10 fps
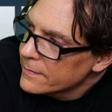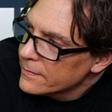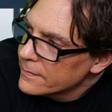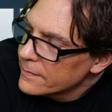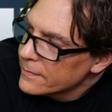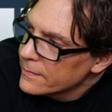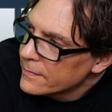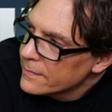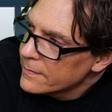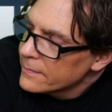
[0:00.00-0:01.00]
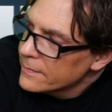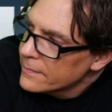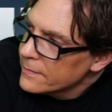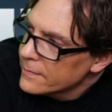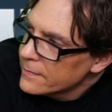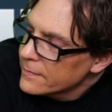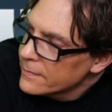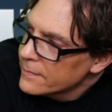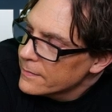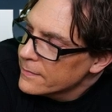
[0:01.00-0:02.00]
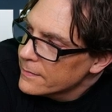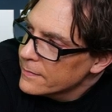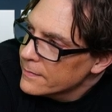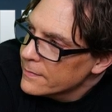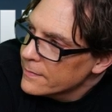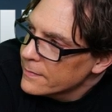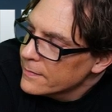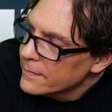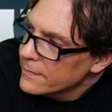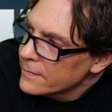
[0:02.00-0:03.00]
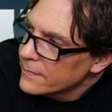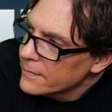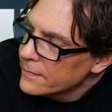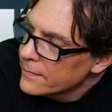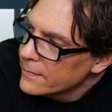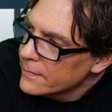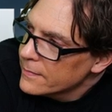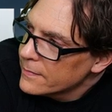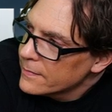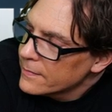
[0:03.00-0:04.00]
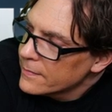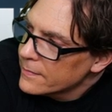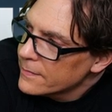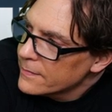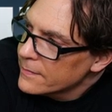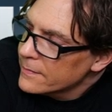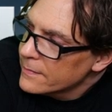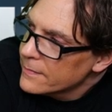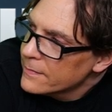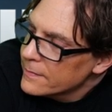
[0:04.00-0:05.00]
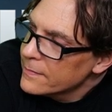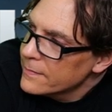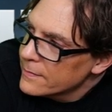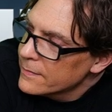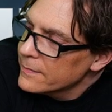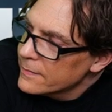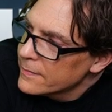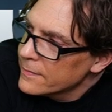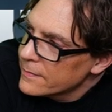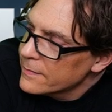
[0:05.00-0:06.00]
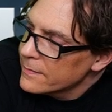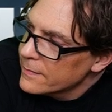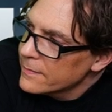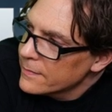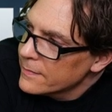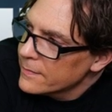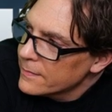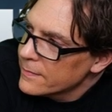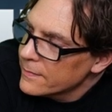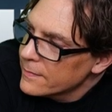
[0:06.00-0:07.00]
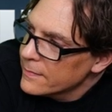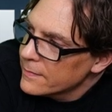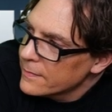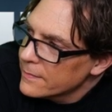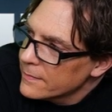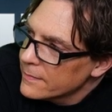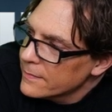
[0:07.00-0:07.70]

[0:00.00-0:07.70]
The person shown says nothing.